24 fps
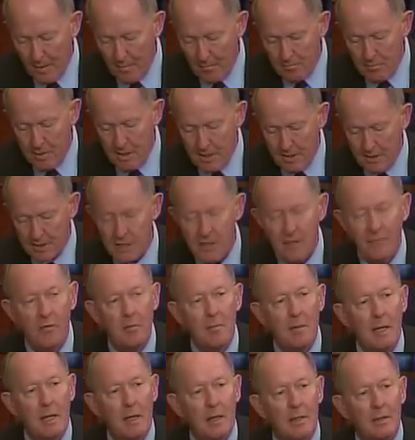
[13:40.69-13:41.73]
Millions of
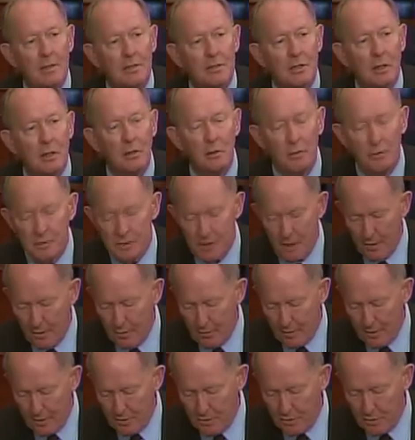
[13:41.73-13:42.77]
Americans are losing
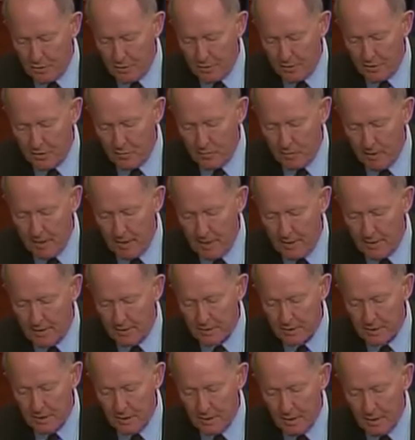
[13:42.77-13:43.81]
their insurance
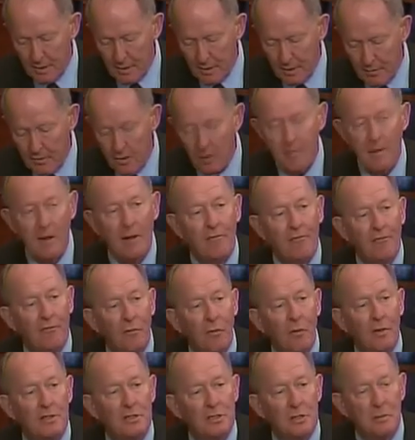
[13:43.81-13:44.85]
plans. They're being
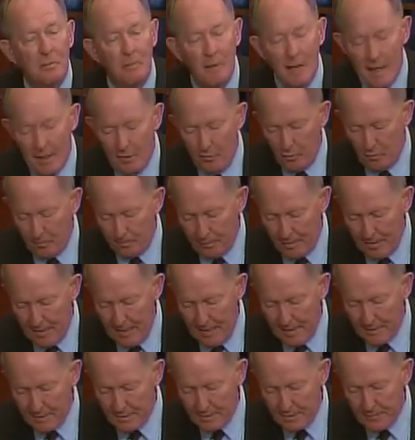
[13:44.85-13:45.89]
forced to buy new
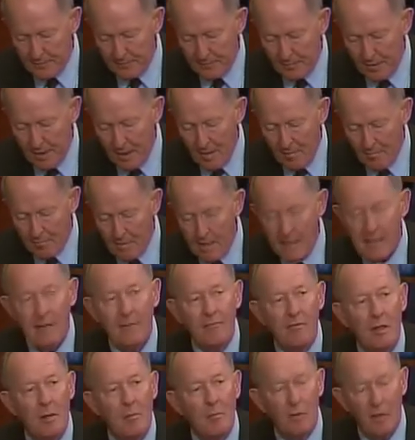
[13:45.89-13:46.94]
plans, many
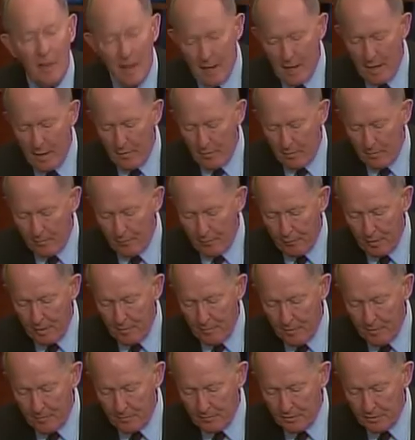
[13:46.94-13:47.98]
of them with higher
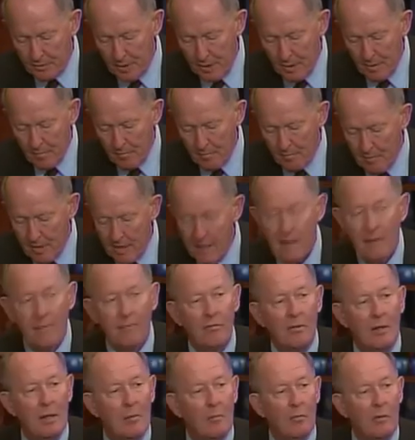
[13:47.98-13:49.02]
premiums, many
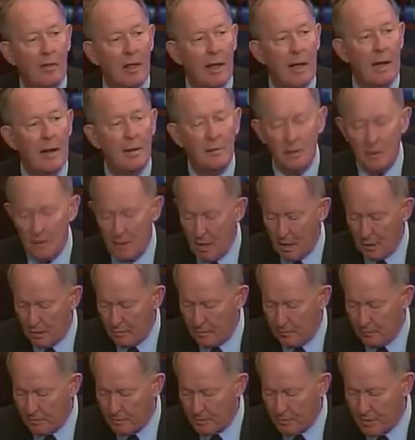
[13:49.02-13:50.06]
of them with higher
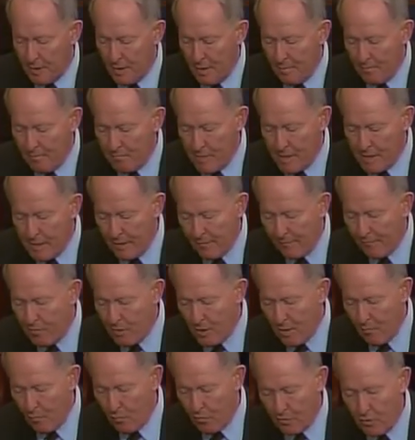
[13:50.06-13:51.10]
deductibles, many of
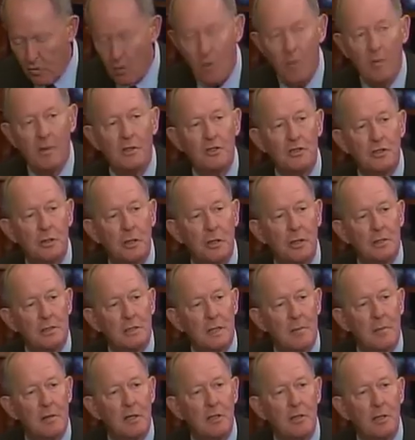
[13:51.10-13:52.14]
them with co-insurance.
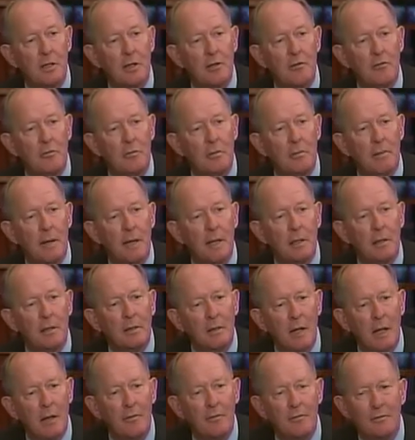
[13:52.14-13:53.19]
Let me tell you about
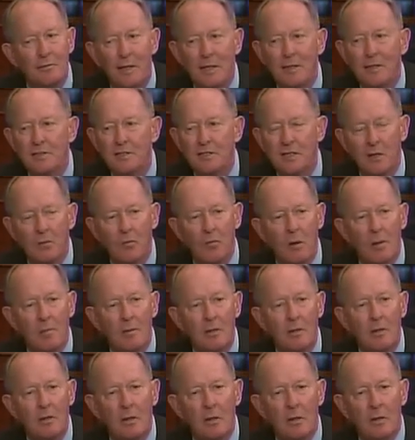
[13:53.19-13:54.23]
another Tennessee
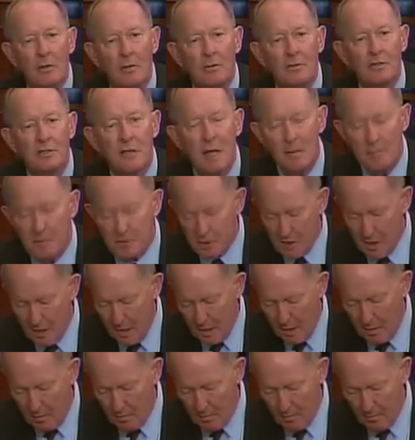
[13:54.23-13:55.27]
woman whose name is
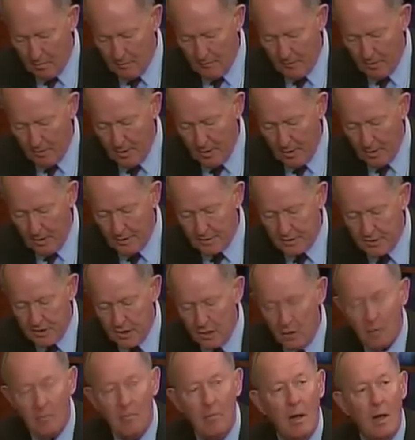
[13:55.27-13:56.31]
Carol, a
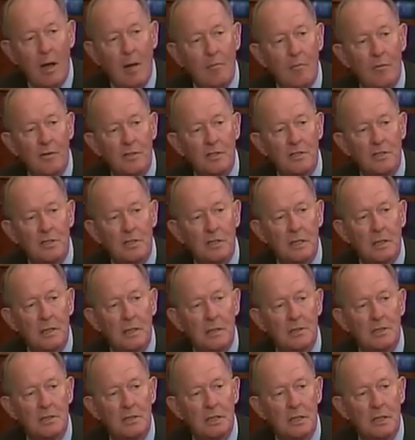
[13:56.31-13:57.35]
single mom with
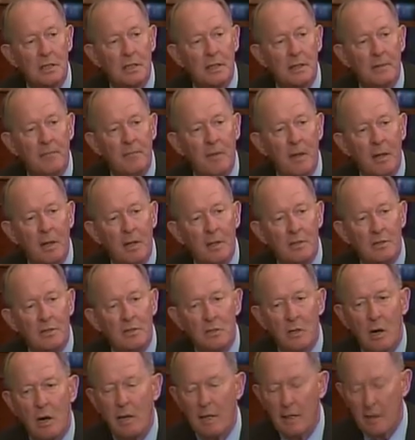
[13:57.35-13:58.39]
a son
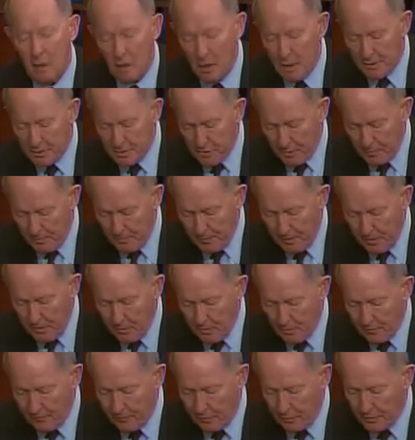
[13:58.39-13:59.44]
starting at Austin Peay
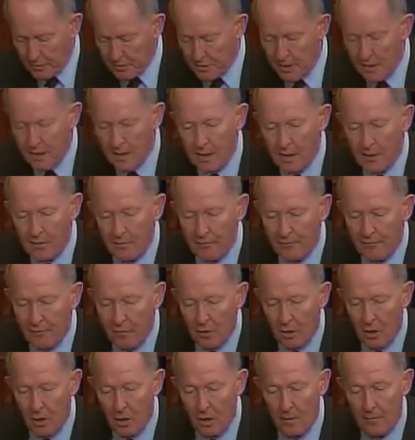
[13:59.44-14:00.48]
University in the
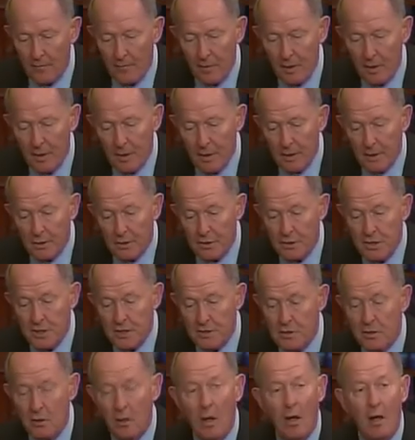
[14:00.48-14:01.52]
fall.
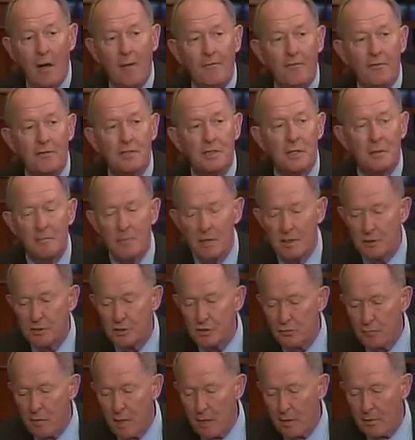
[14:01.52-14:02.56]
She's an office
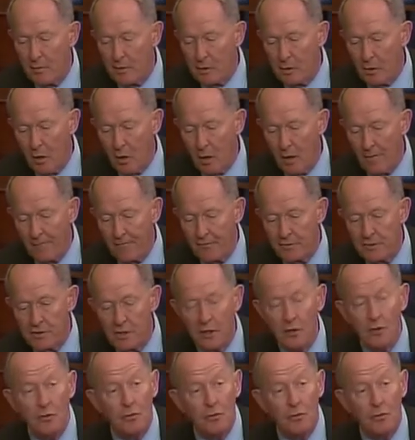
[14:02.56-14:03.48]
administrator in an office that